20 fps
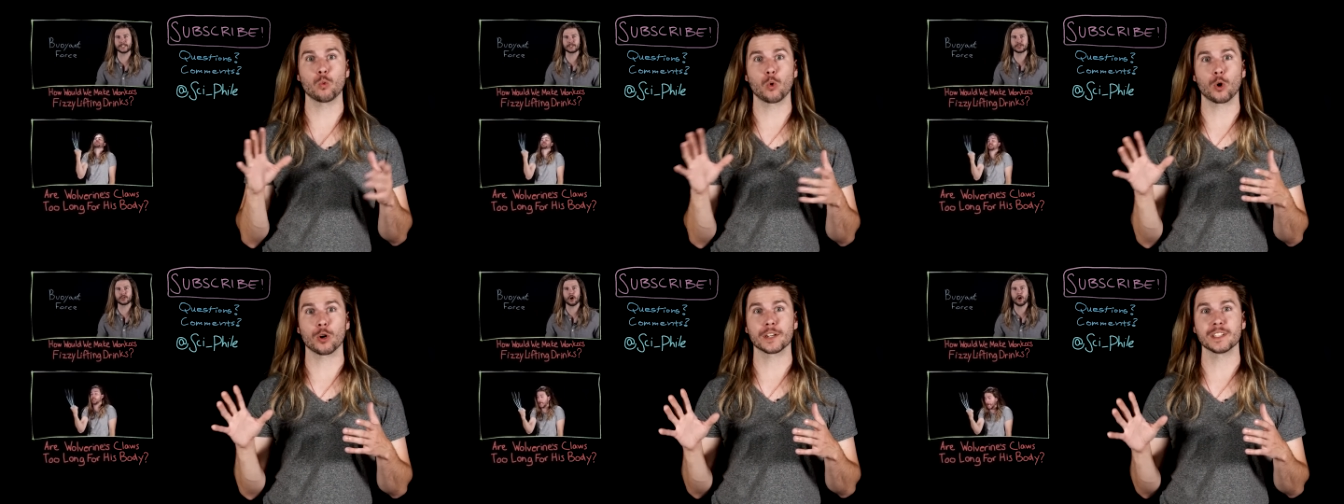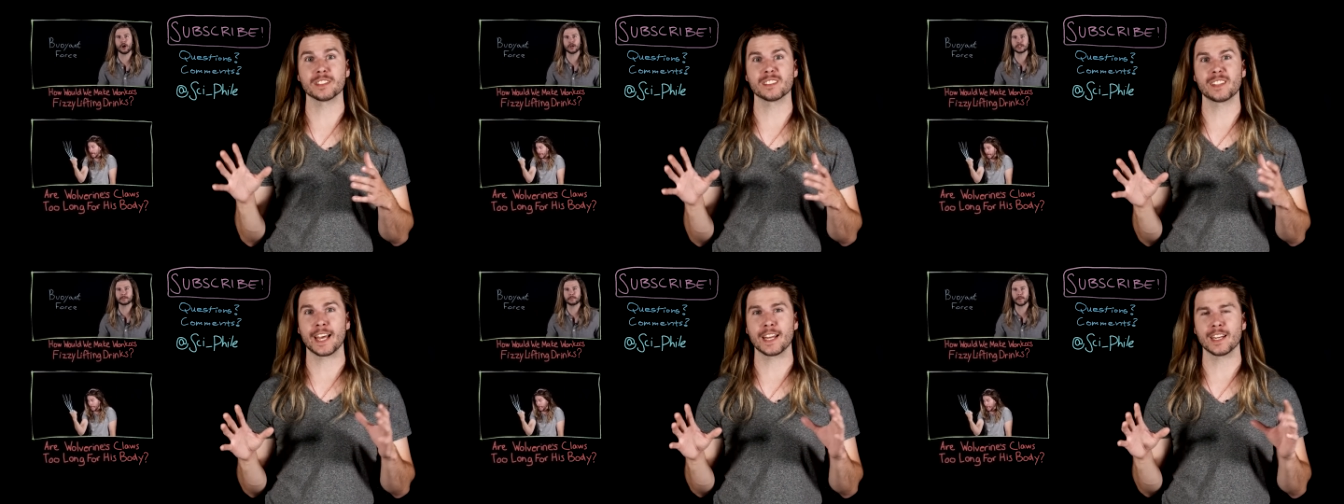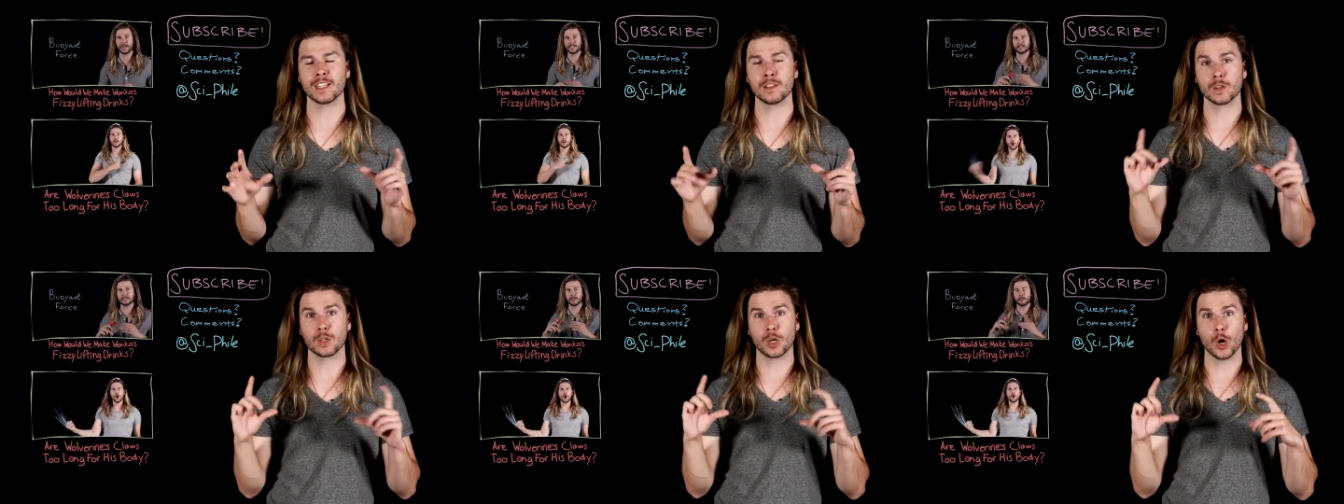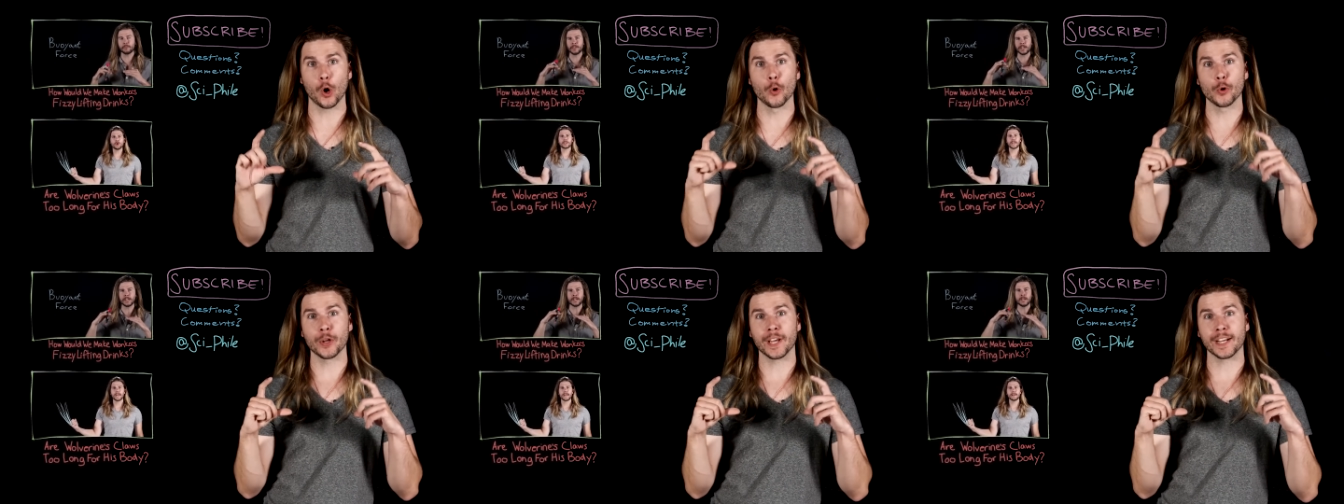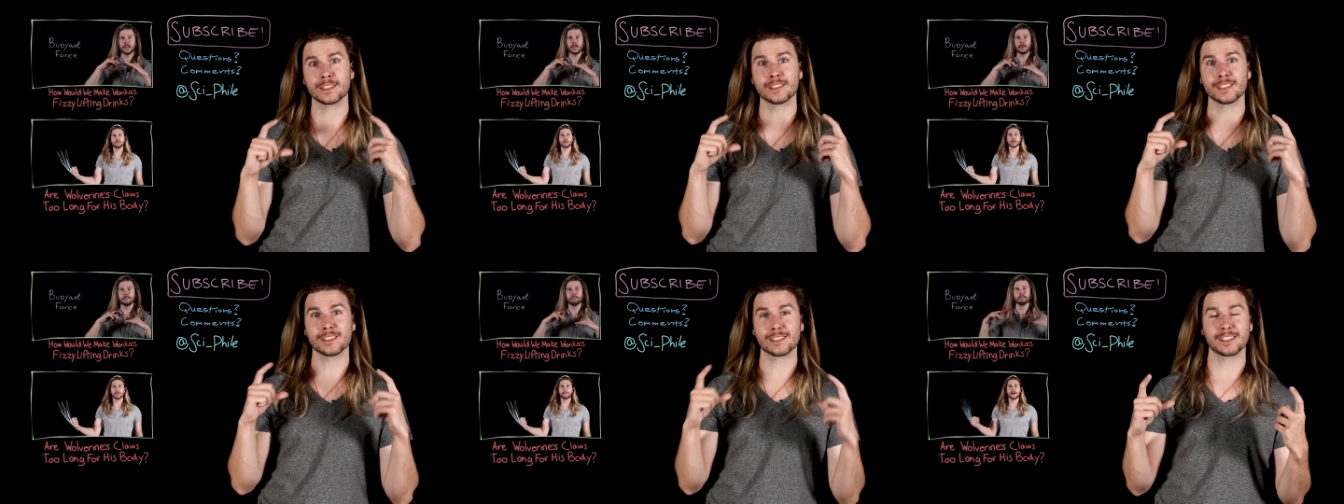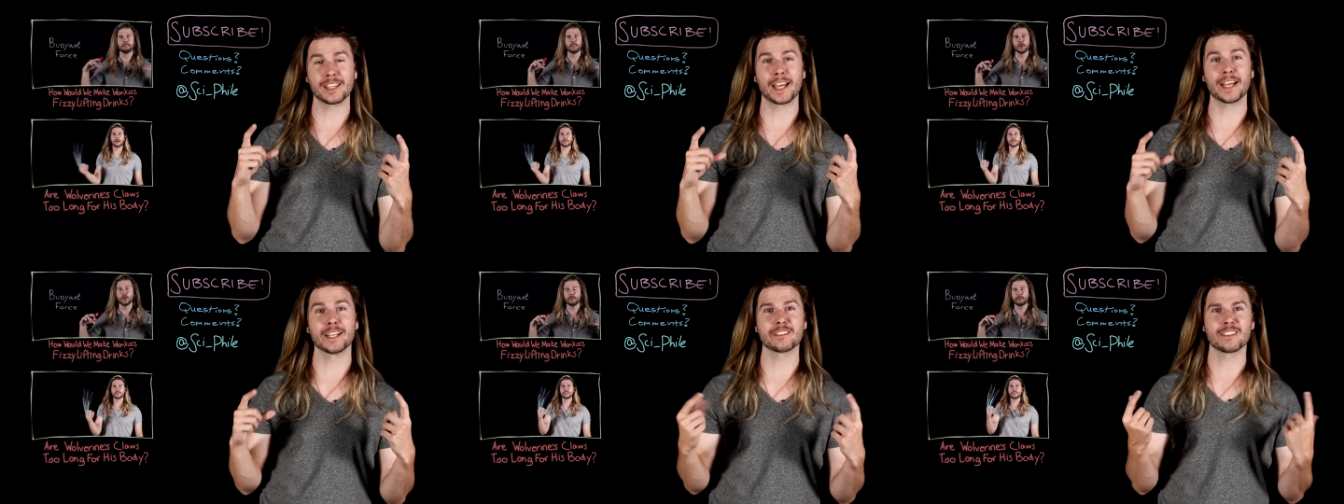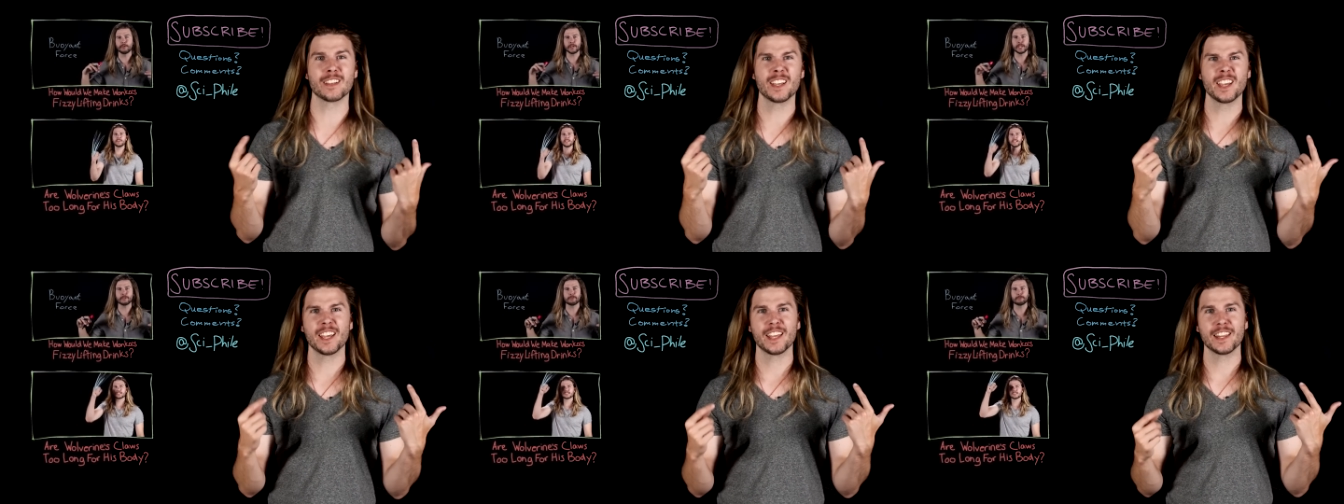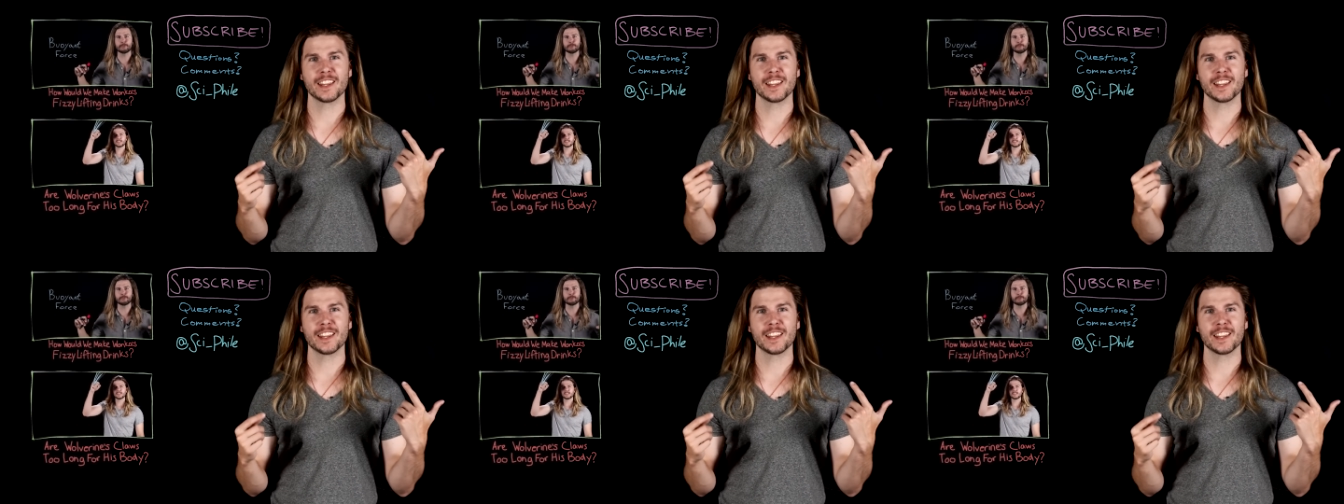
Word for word: work is that in the codex it says